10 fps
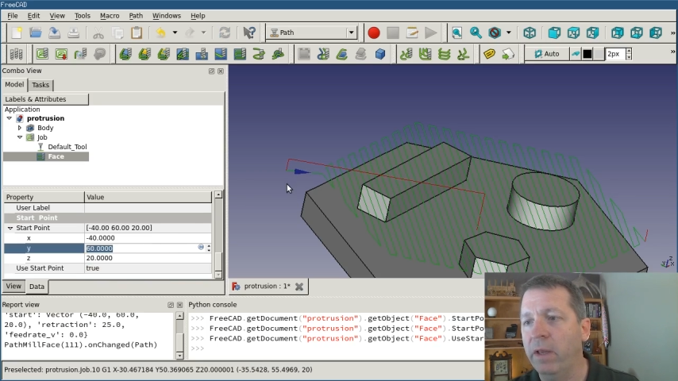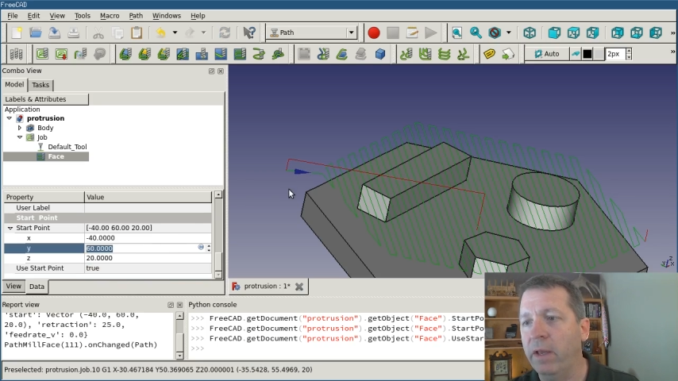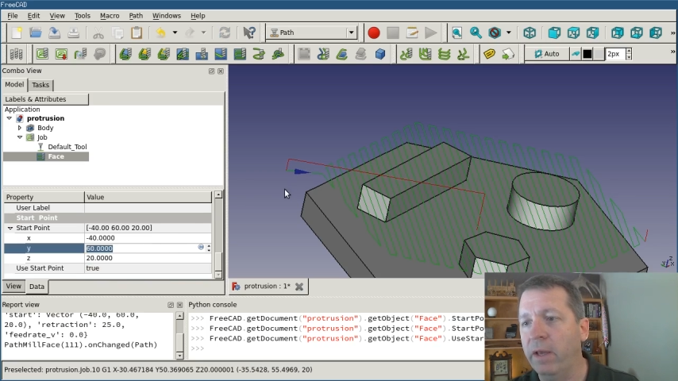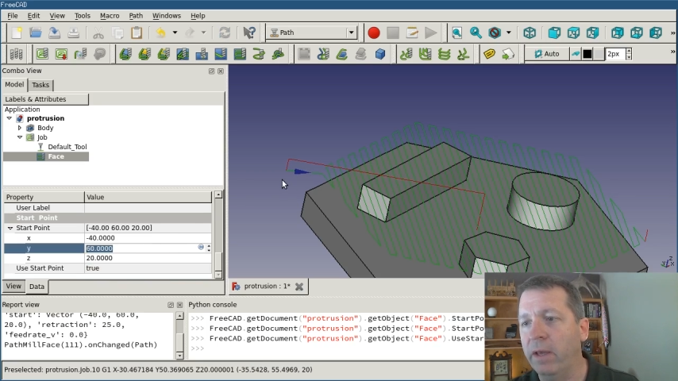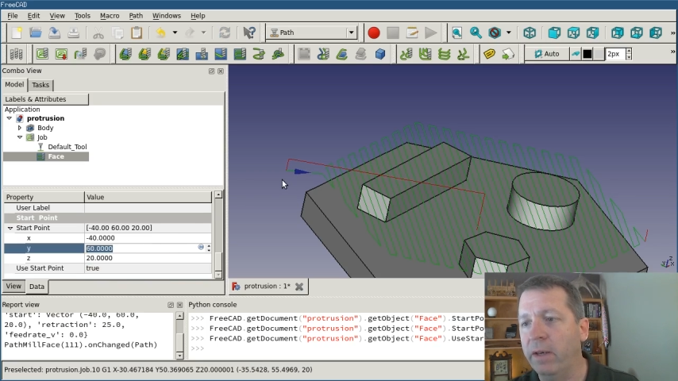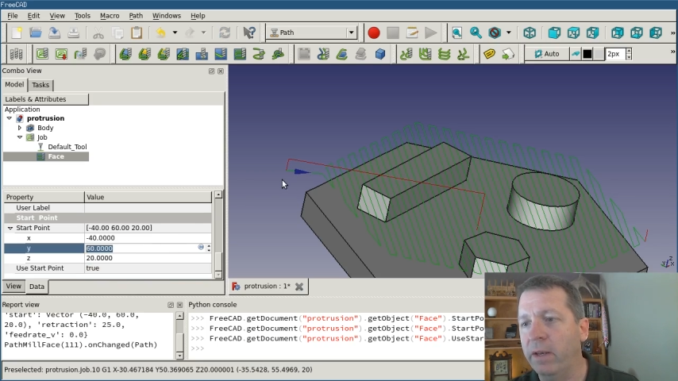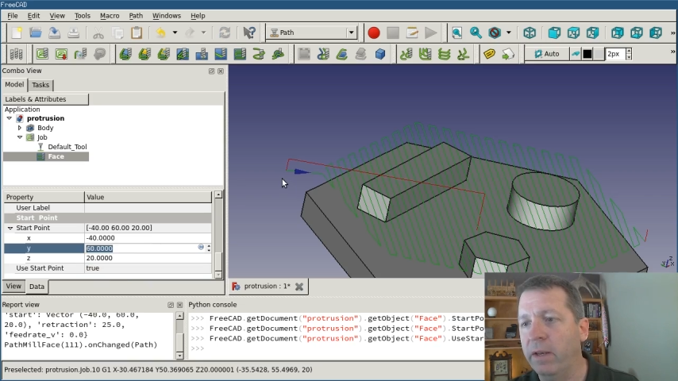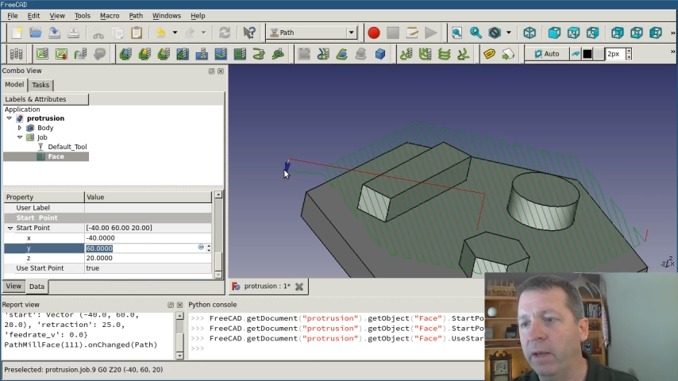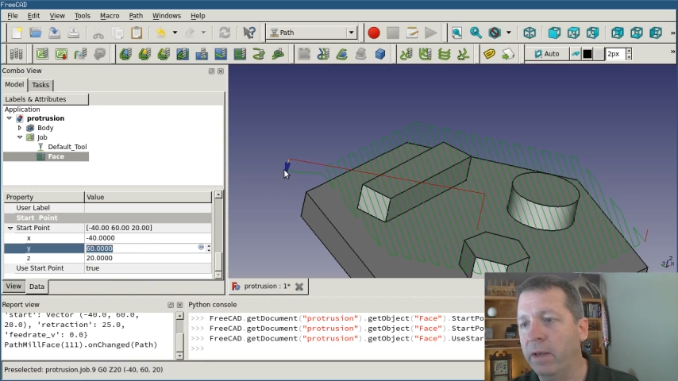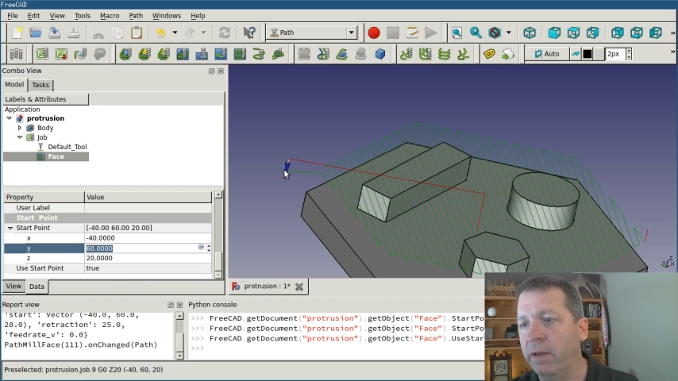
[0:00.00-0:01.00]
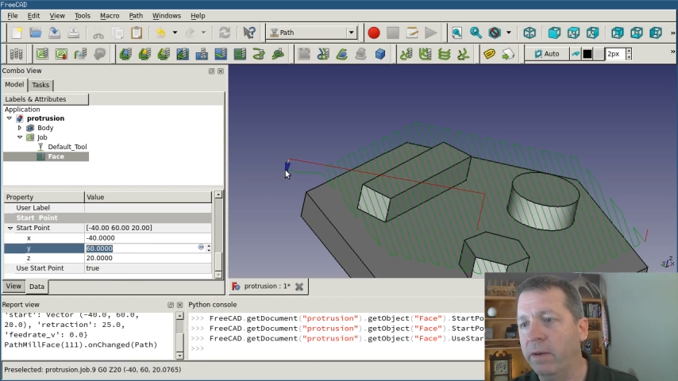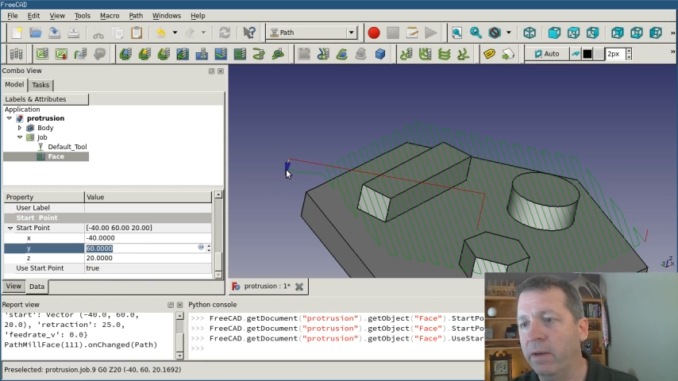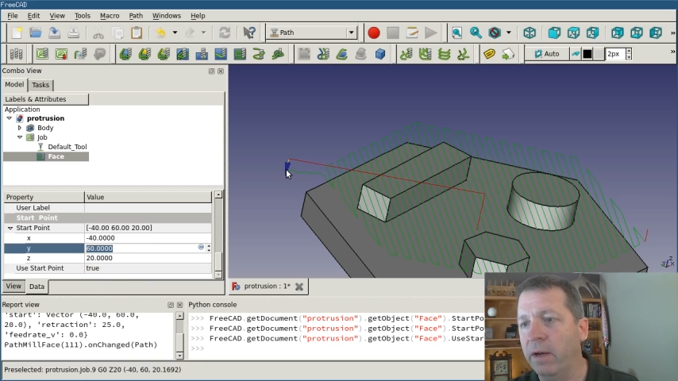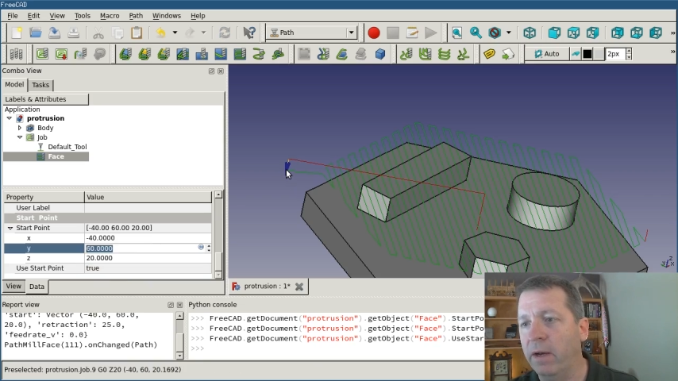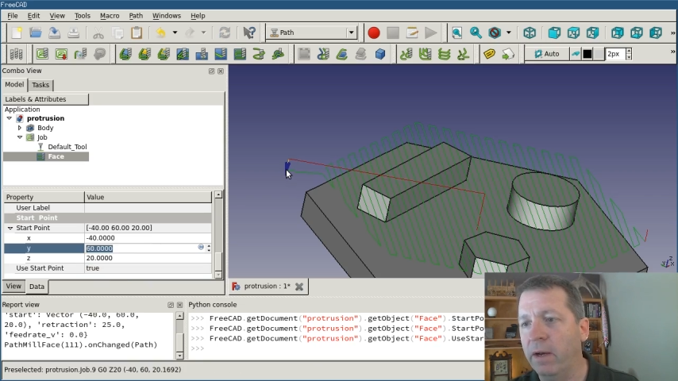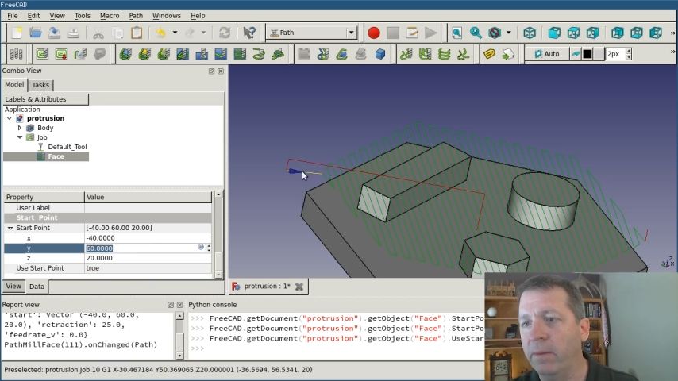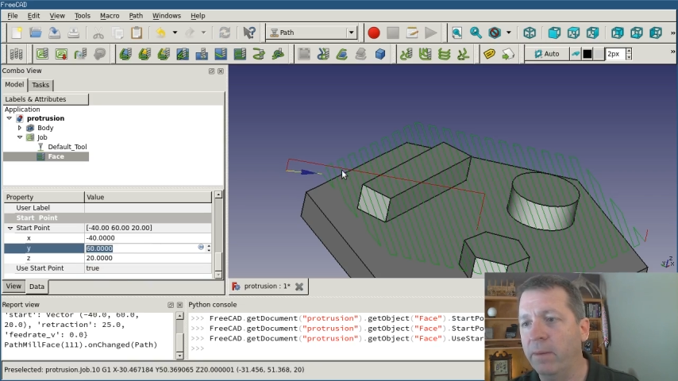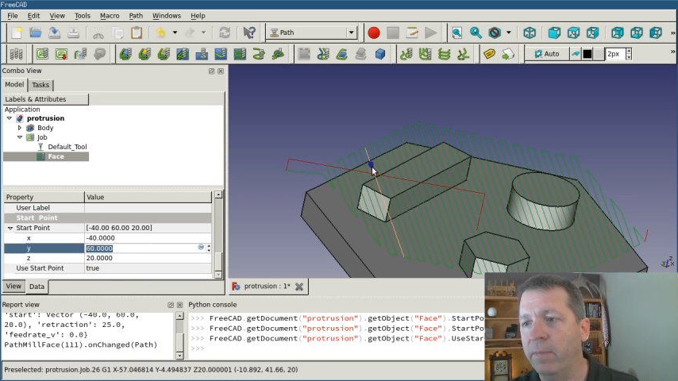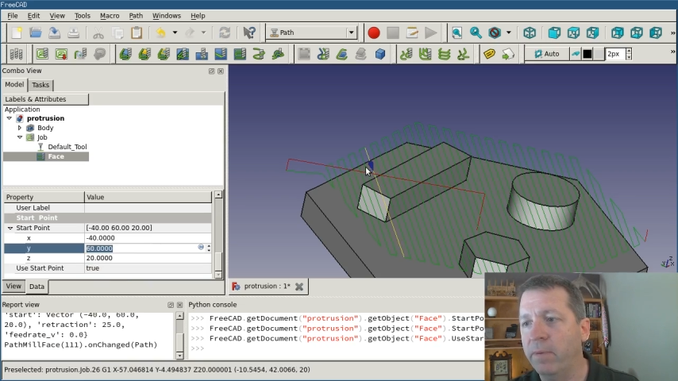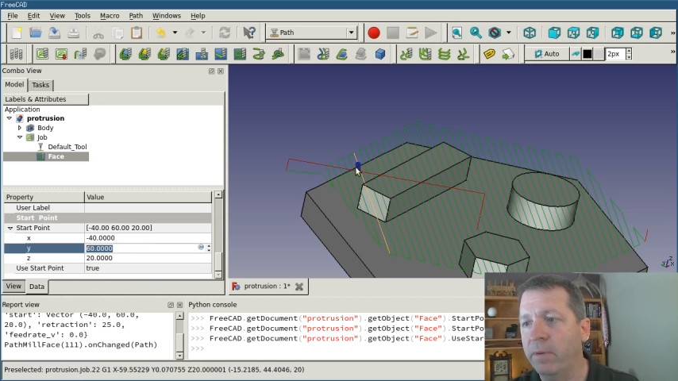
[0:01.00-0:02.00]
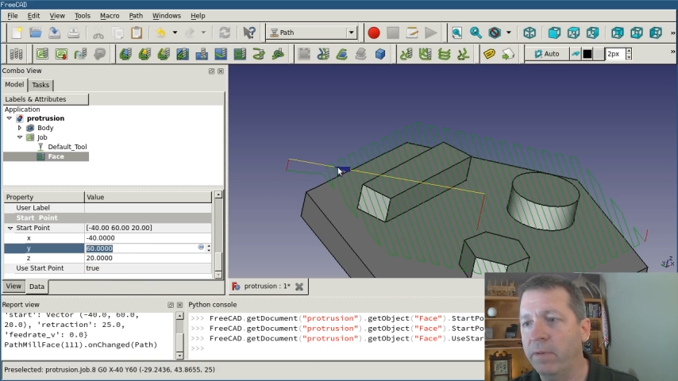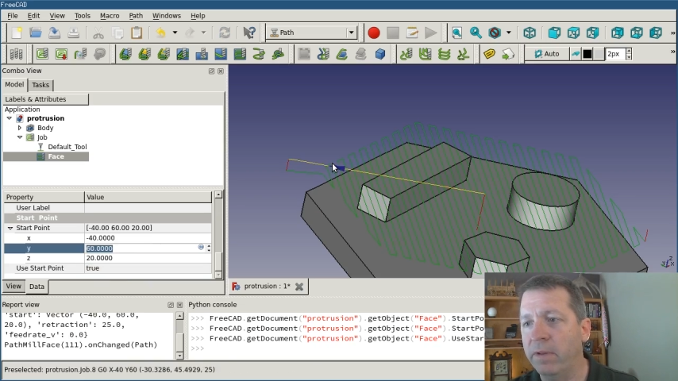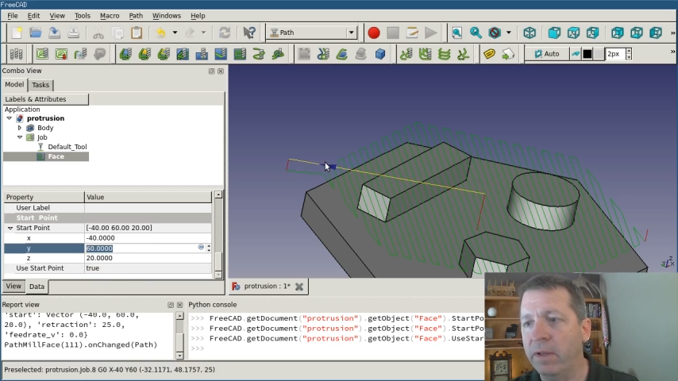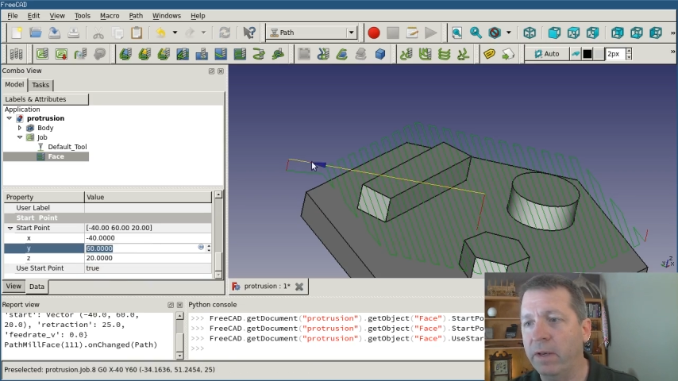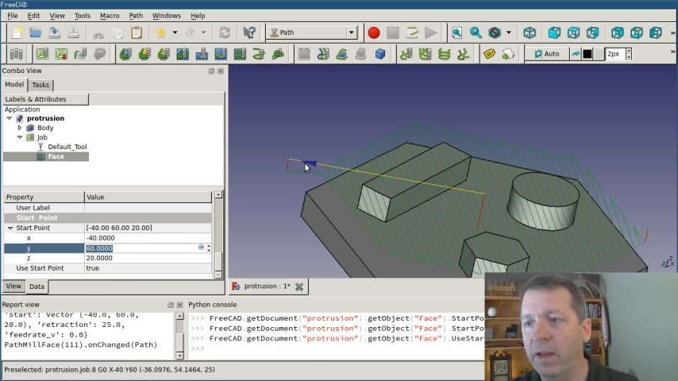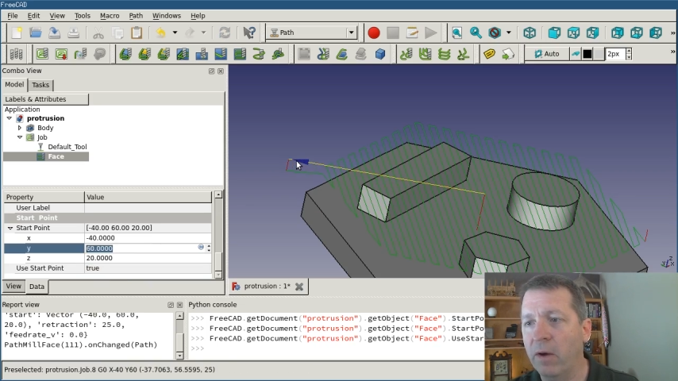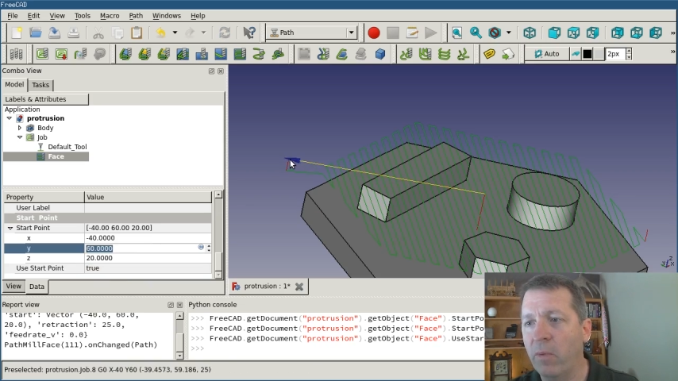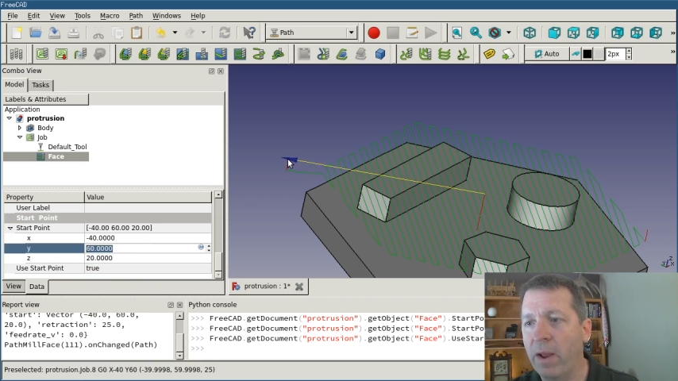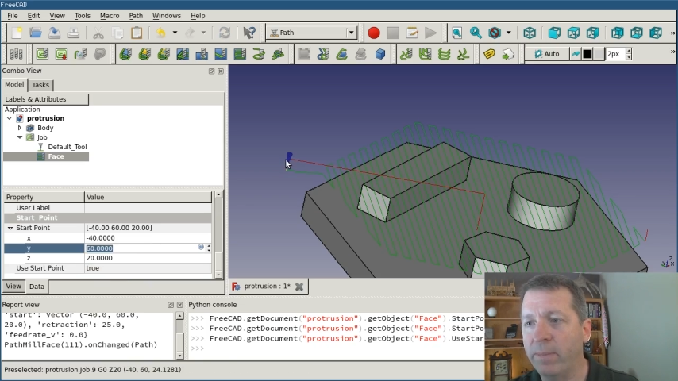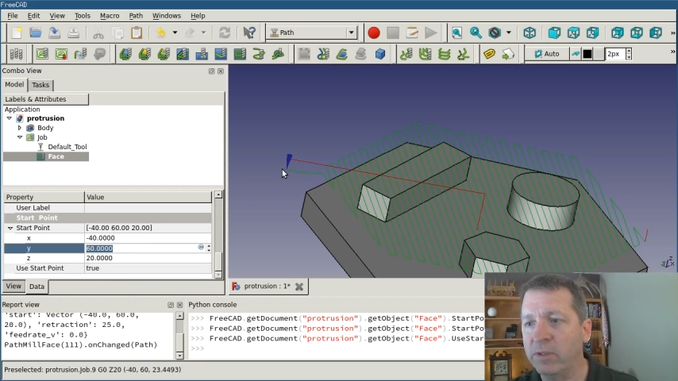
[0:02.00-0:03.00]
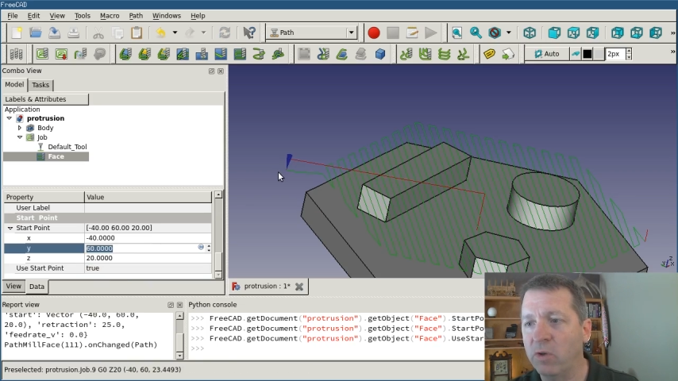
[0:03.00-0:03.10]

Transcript: and it now rapids